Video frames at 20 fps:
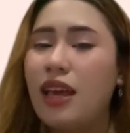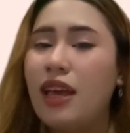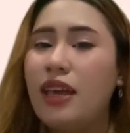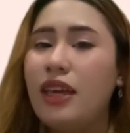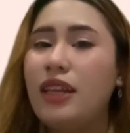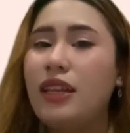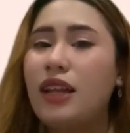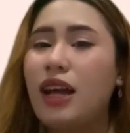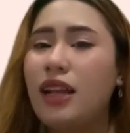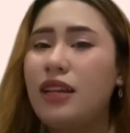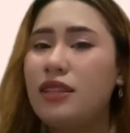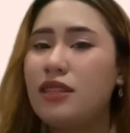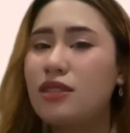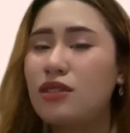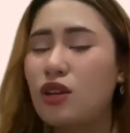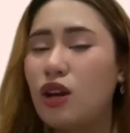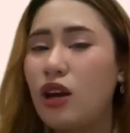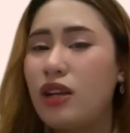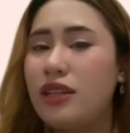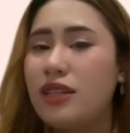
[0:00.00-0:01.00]
It
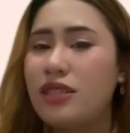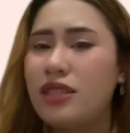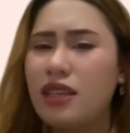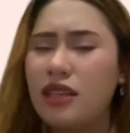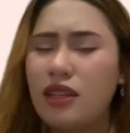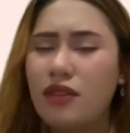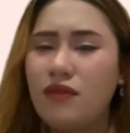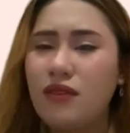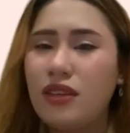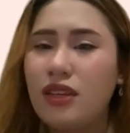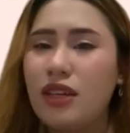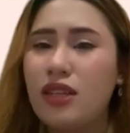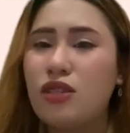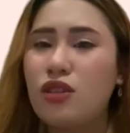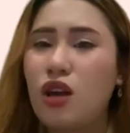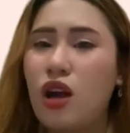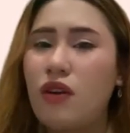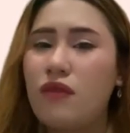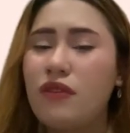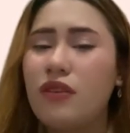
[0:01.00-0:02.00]
underscores the significance
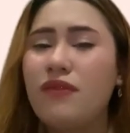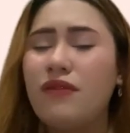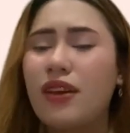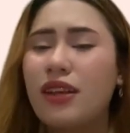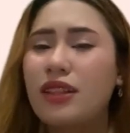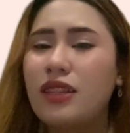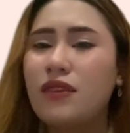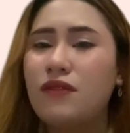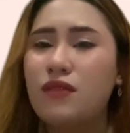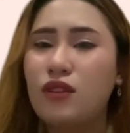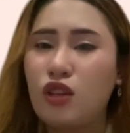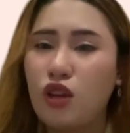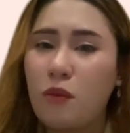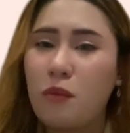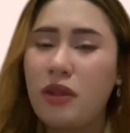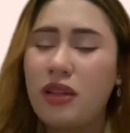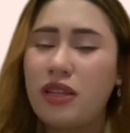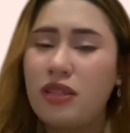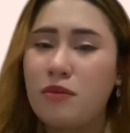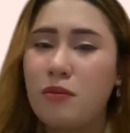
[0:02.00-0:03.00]
of effective record
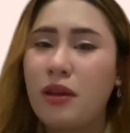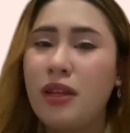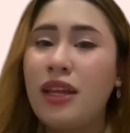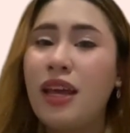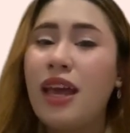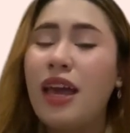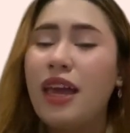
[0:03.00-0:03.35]
management